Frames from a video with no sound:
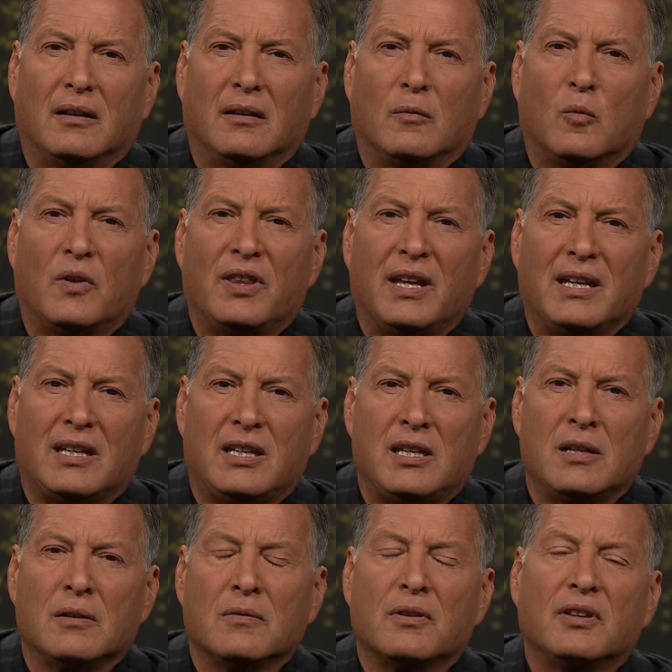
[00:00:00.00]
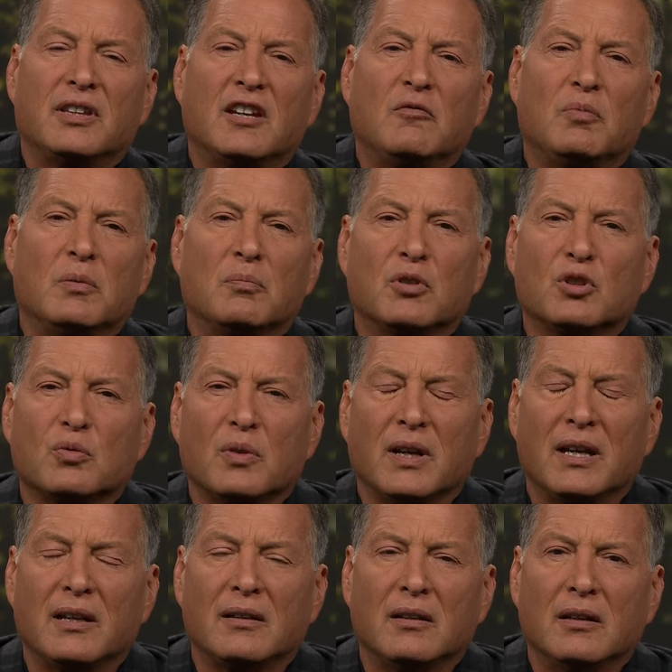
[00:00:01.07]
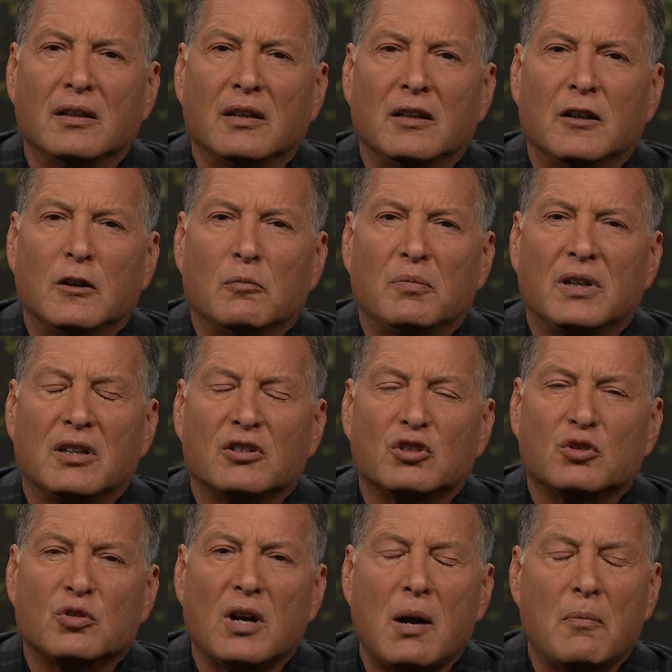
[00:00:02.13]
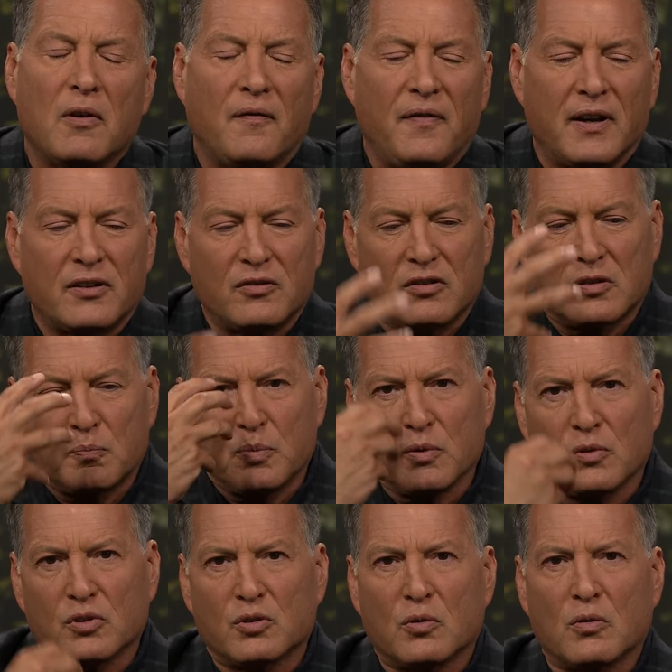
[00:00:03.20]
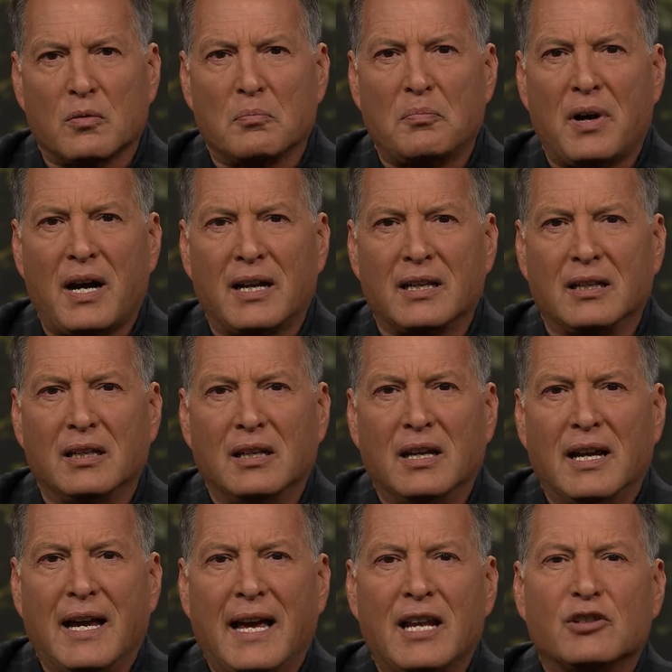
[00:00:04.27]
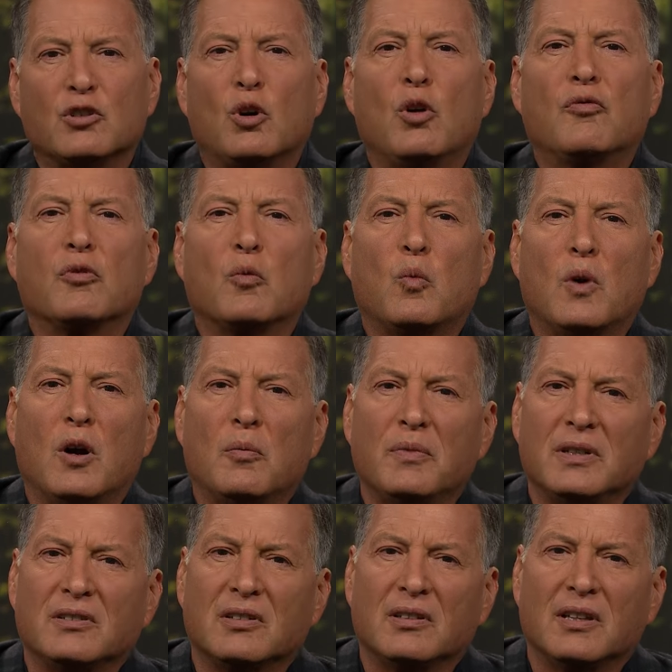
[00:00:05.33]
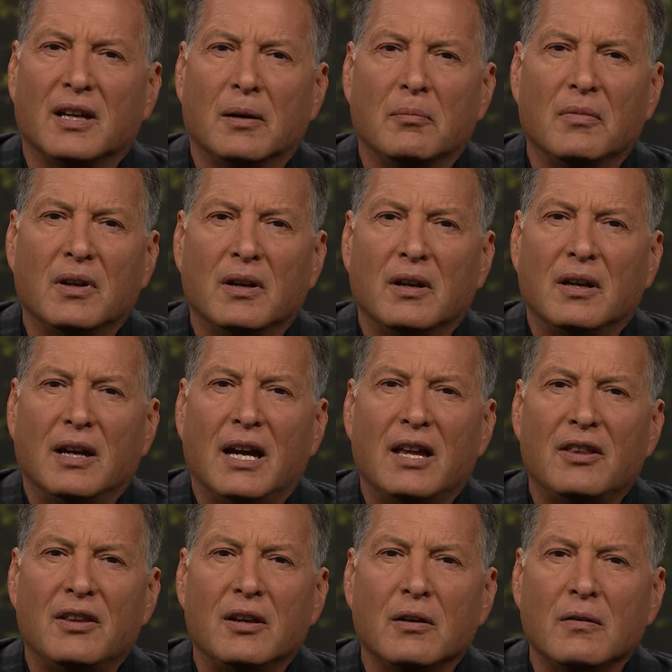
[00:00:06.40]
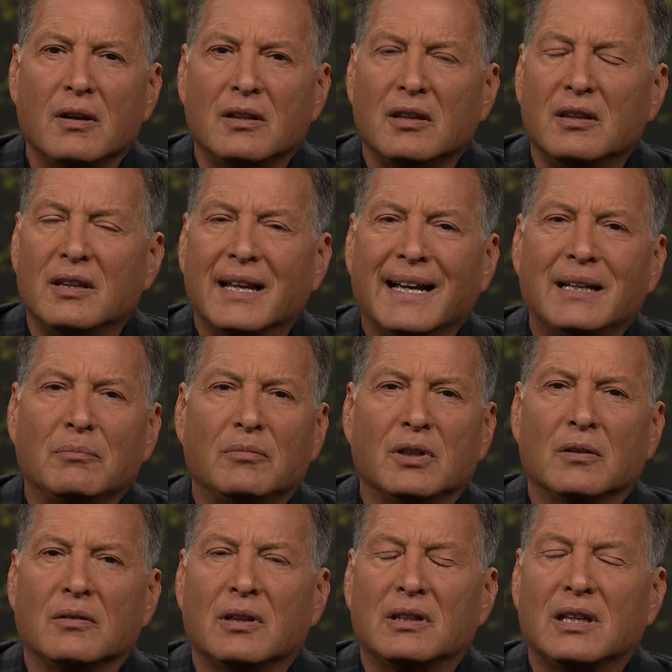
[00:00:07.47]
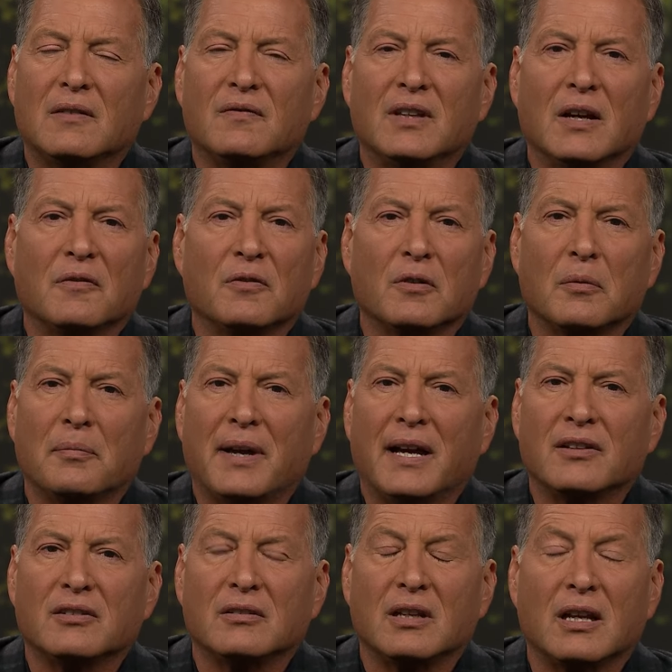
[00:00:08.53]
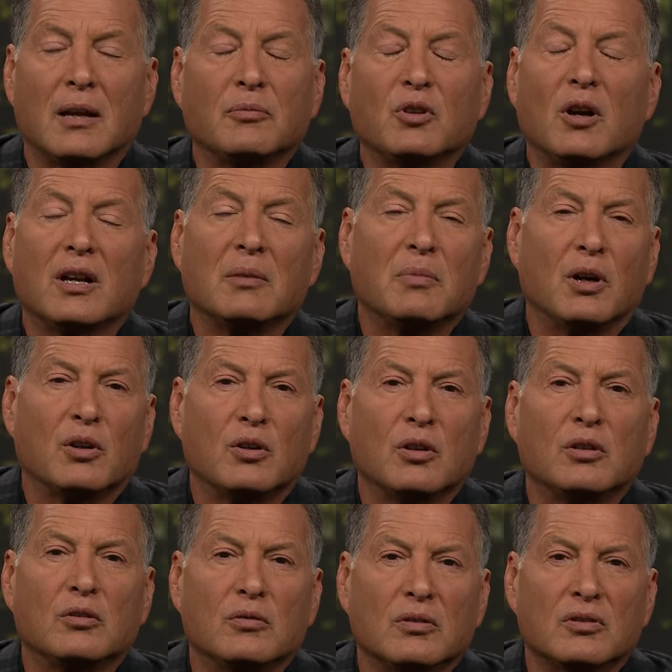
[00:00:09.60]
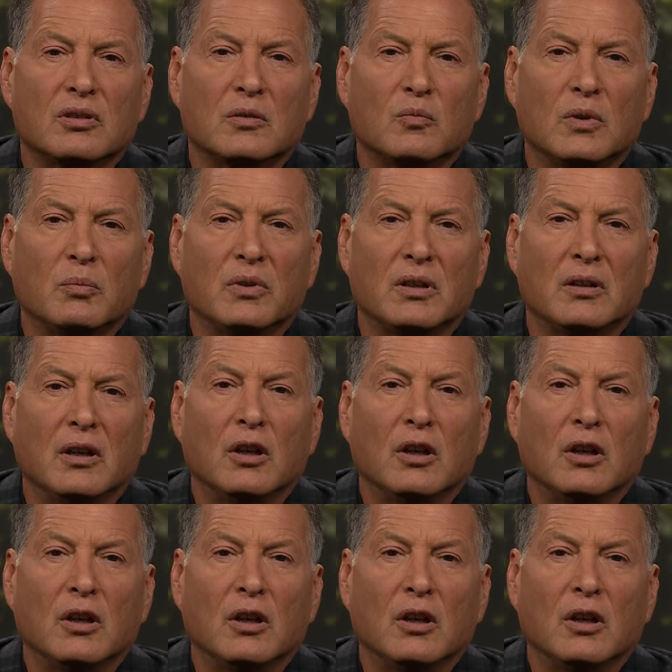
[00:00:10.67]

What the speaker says: when they hear that they've been betrayed, because trauma affects your spirit, soul, and body, and it's overwhelming to them. And they're in a nightmare that they've never imagined. And I'm talking about good Christian women,